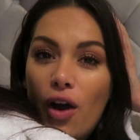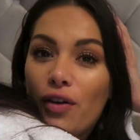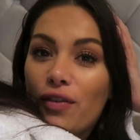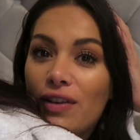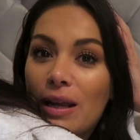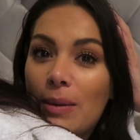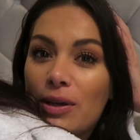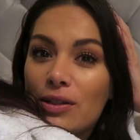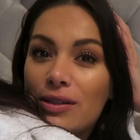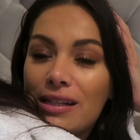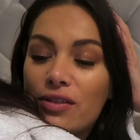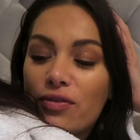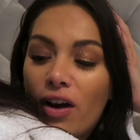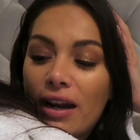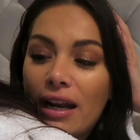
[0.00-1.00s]
Hopefully, because
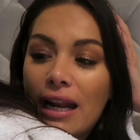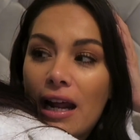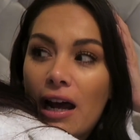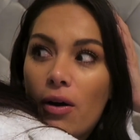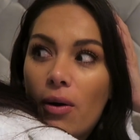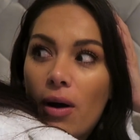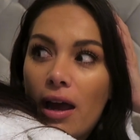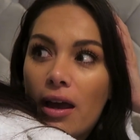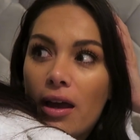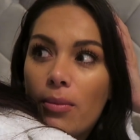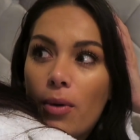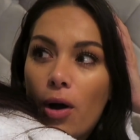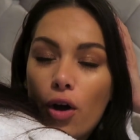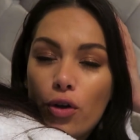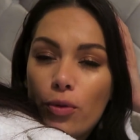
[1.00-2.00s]
it's Friday now, I
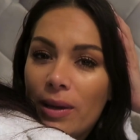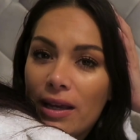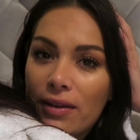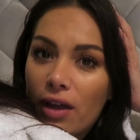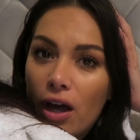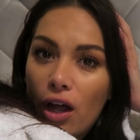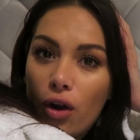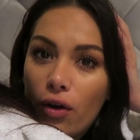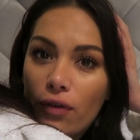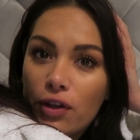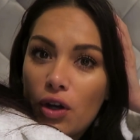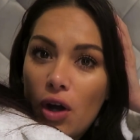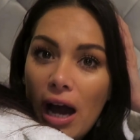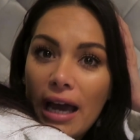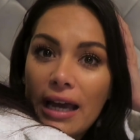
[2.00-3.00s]
am hoping that a lot of
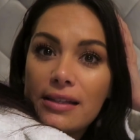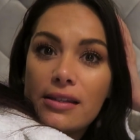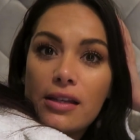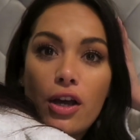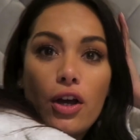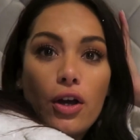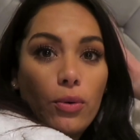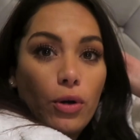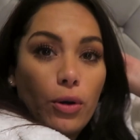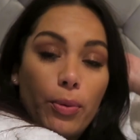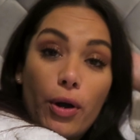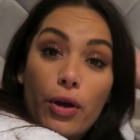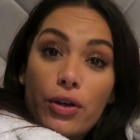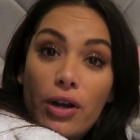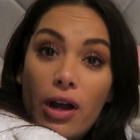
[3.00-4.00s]
you guys would have
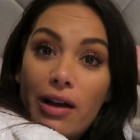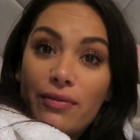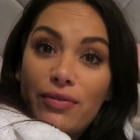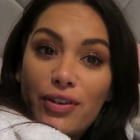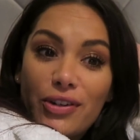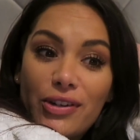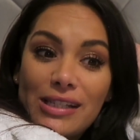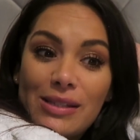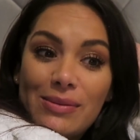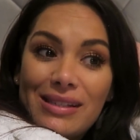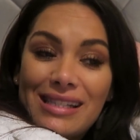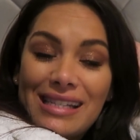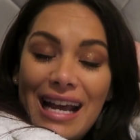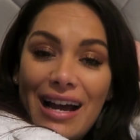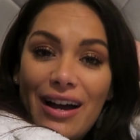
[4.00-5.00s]
broken up for
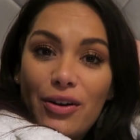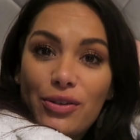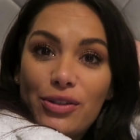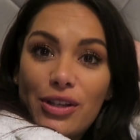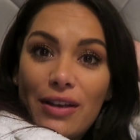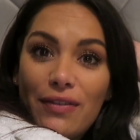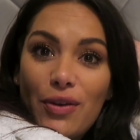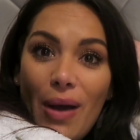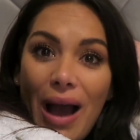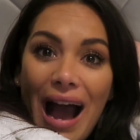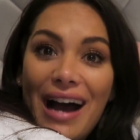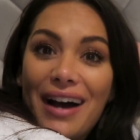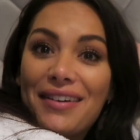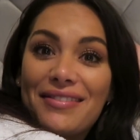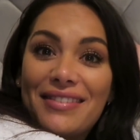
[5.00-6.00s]
Christmas now. So if you
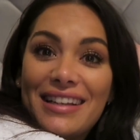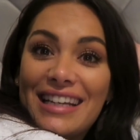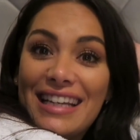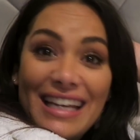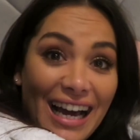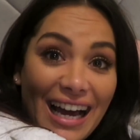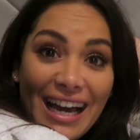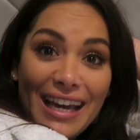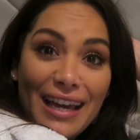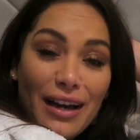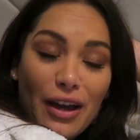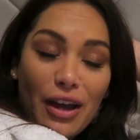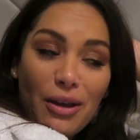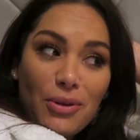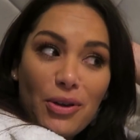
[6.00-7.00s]
have, then yay.
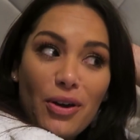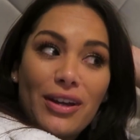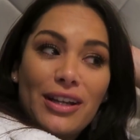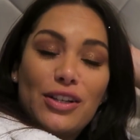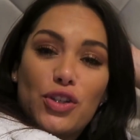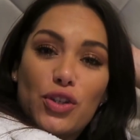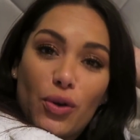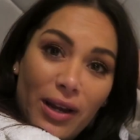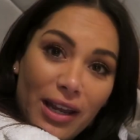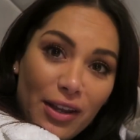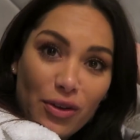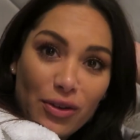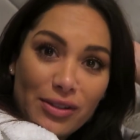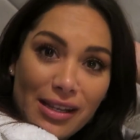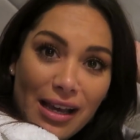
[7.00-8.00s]
I hope you're enjoying
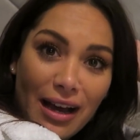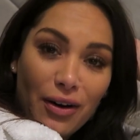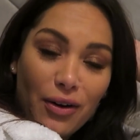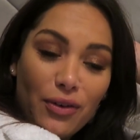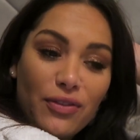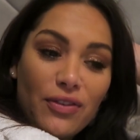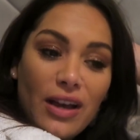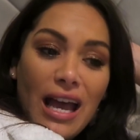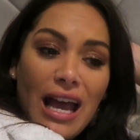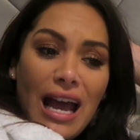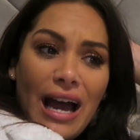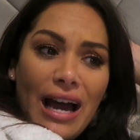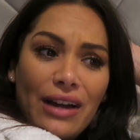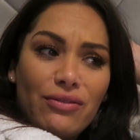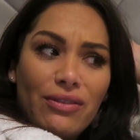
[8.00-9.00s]
yourself
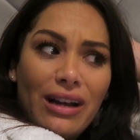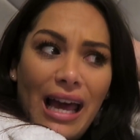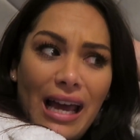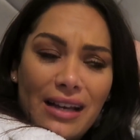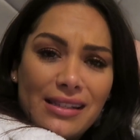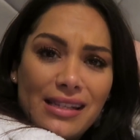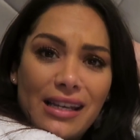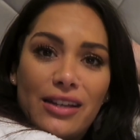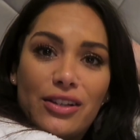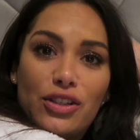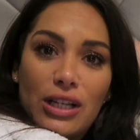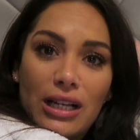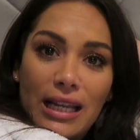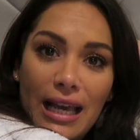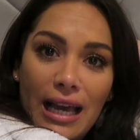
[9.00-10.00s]
and relaxing and
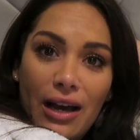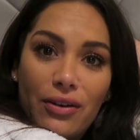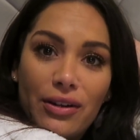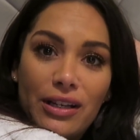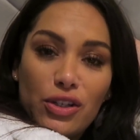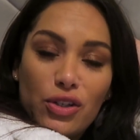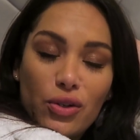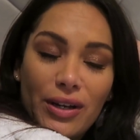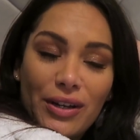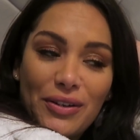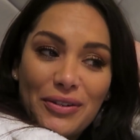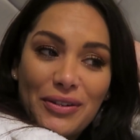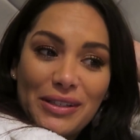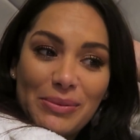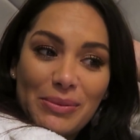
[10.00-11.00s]
chilling out and enjoying
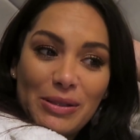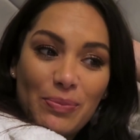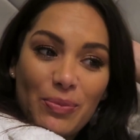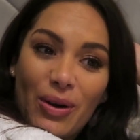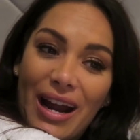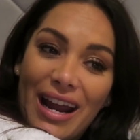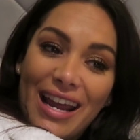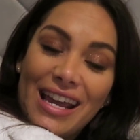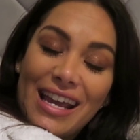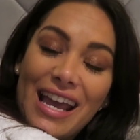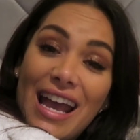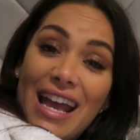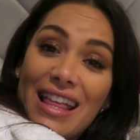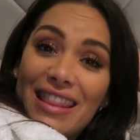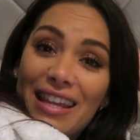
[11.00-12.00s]
your Christmas break.
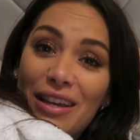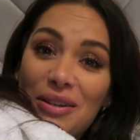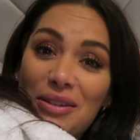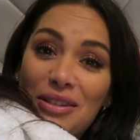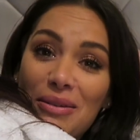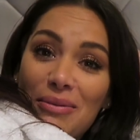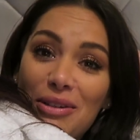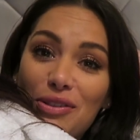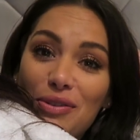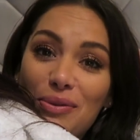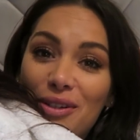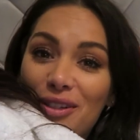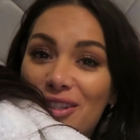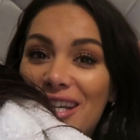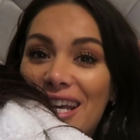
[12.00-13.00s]
Thank you so much for
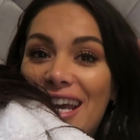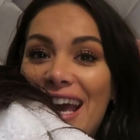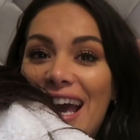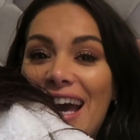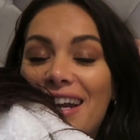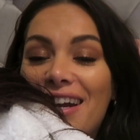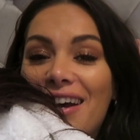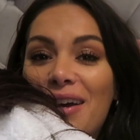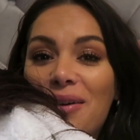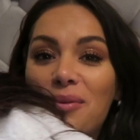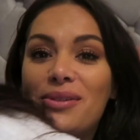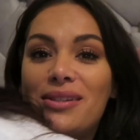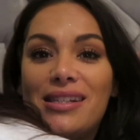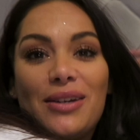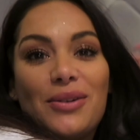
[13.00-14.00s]
watching and I
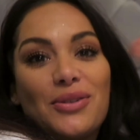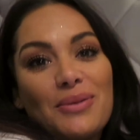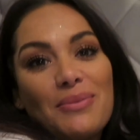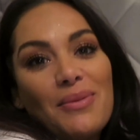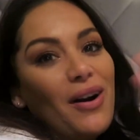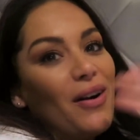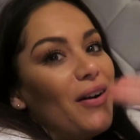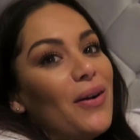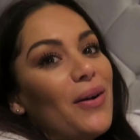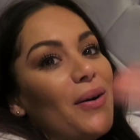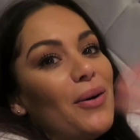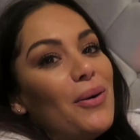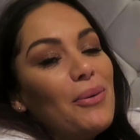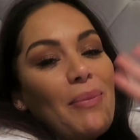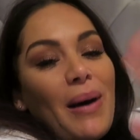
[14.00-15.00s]
will see you
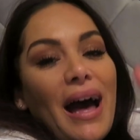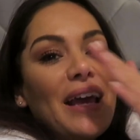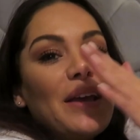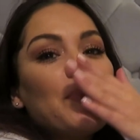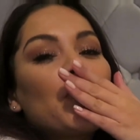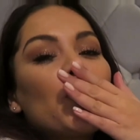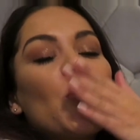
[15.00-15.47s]
tomorrow. Bye.